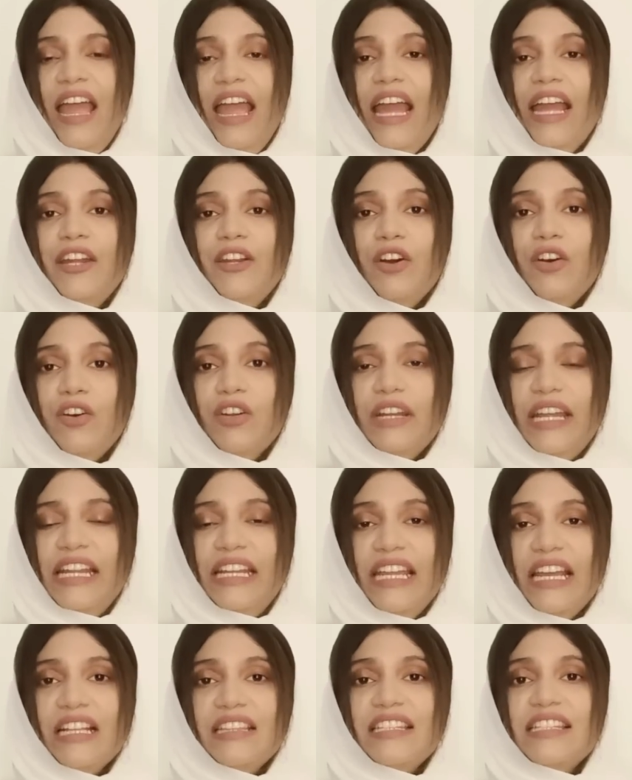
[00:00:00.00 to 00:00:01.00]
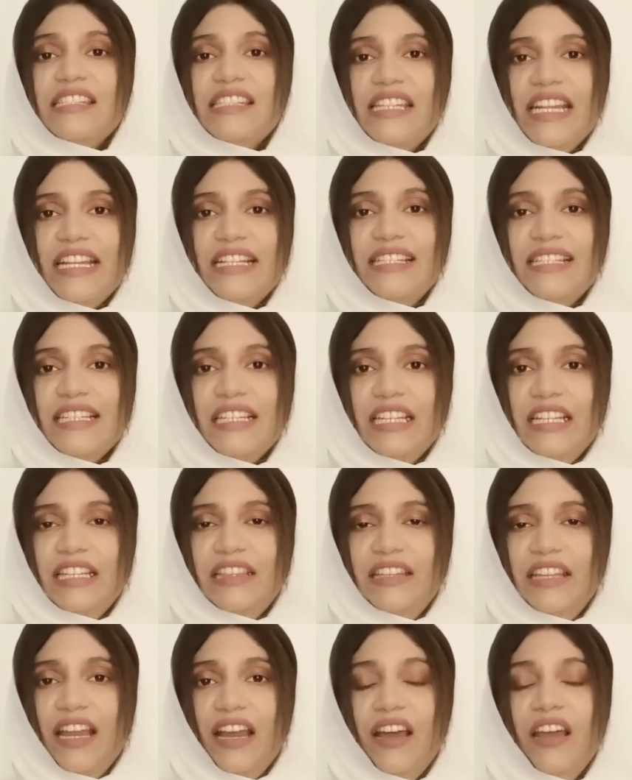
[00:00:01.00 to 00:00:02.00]
and or any other states in
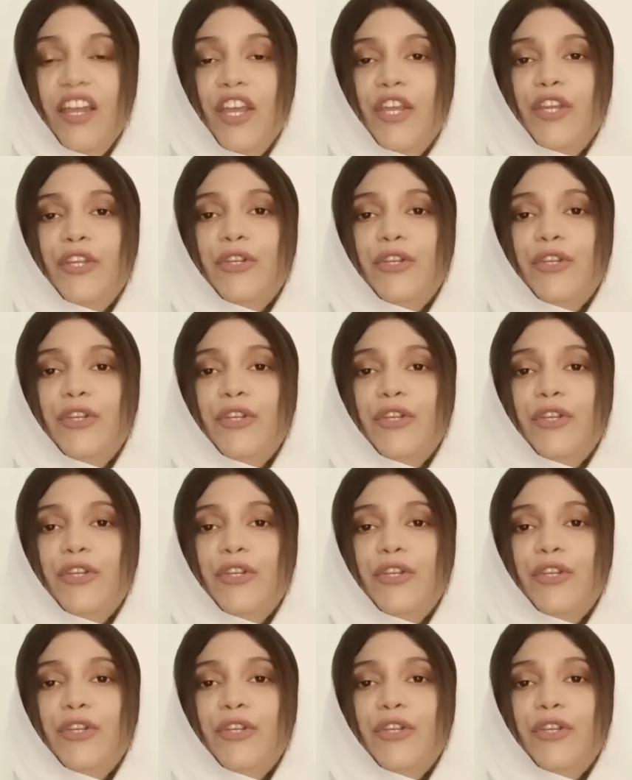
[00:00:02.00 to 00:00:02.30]
India,